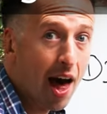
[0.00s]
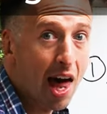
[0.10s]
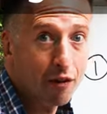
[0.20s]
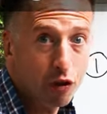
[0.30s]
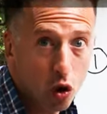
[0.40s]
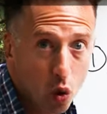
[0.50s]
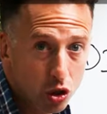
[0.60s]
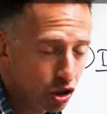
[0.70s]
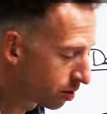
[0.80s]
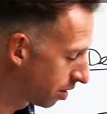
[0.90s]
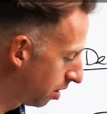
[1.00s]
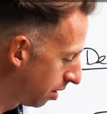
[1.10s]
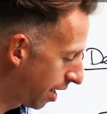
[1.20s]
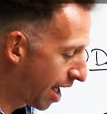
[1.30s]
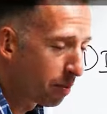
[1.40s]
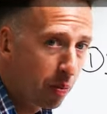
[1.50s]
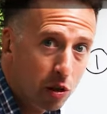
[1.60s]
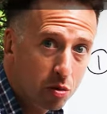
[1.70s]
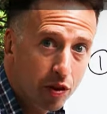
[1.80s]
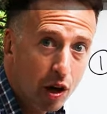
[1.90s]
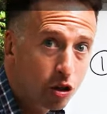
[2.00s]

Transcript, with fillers: And of course, at the bottom of the